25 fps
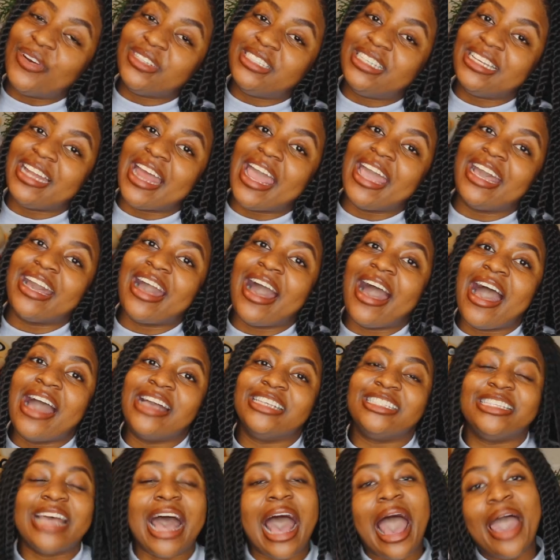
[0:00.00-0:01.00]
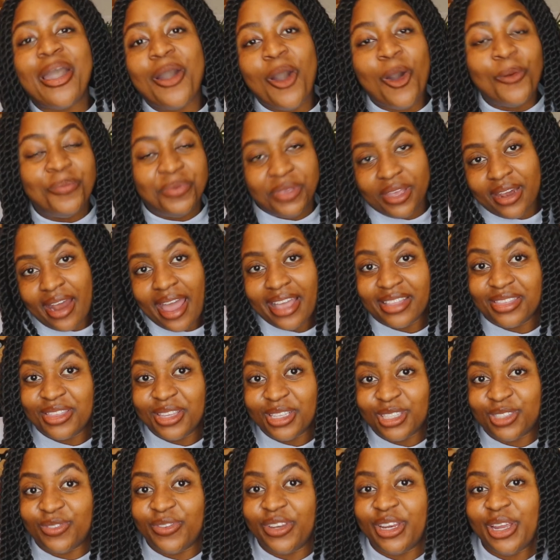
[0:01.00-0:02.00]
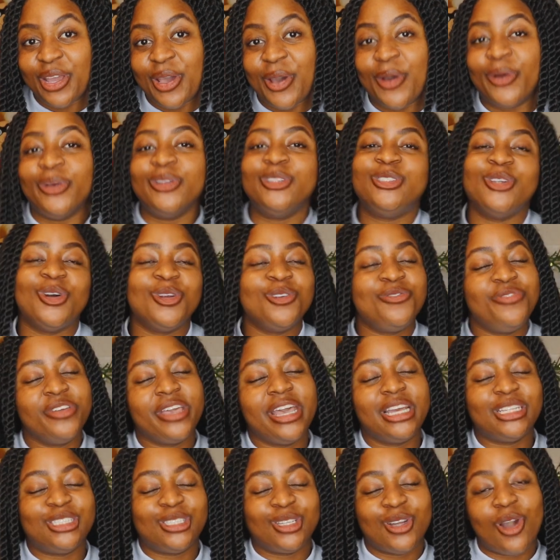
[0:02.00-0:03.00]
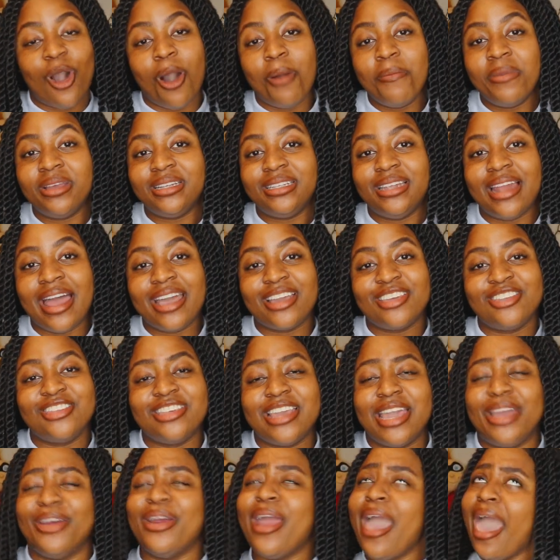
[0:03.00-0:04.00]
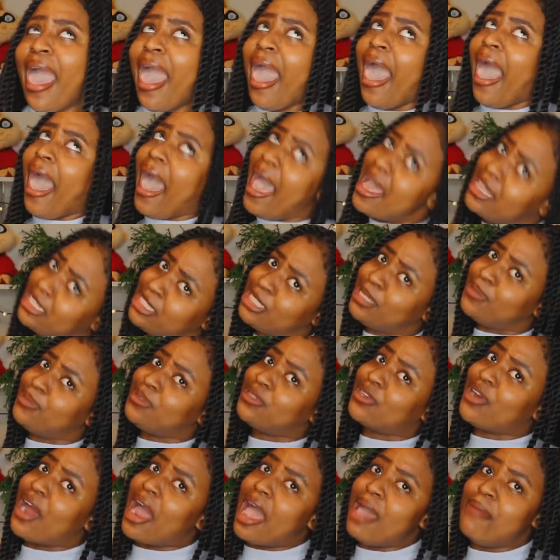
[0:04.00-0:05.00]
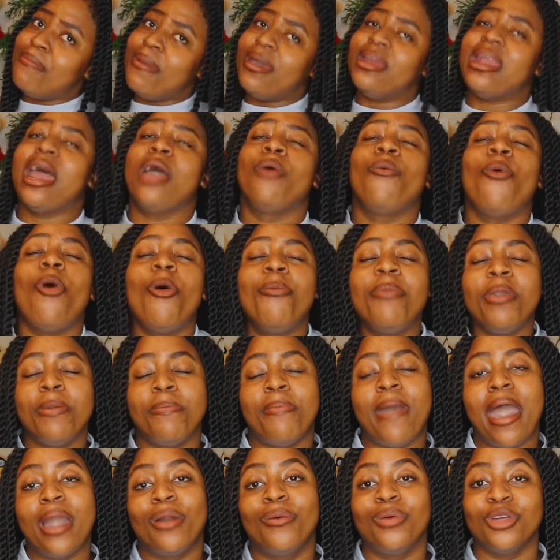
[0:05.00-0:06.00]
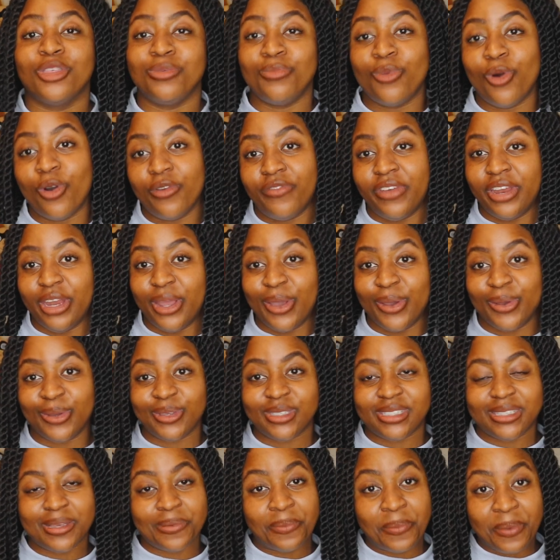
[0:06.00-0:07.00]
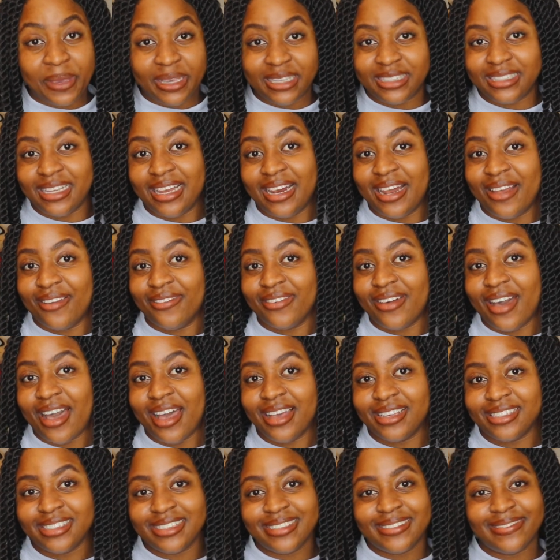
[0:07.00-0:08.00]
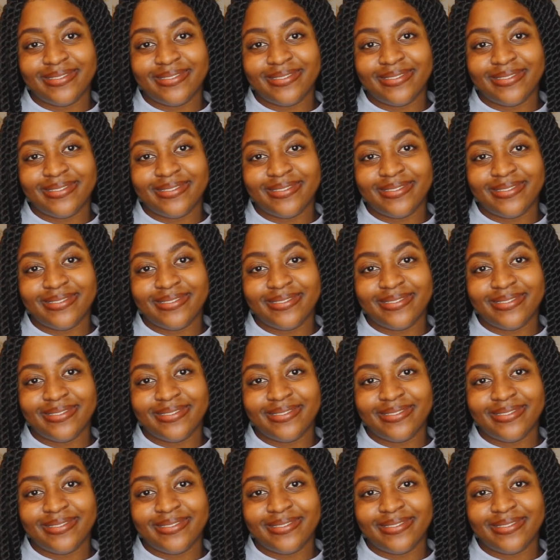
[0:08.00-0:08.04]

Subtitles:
today, guys. I hope you liked this video. Don't forget to comment, like, share, and subscribe, and I will be back with more videos. Peace and love, guys.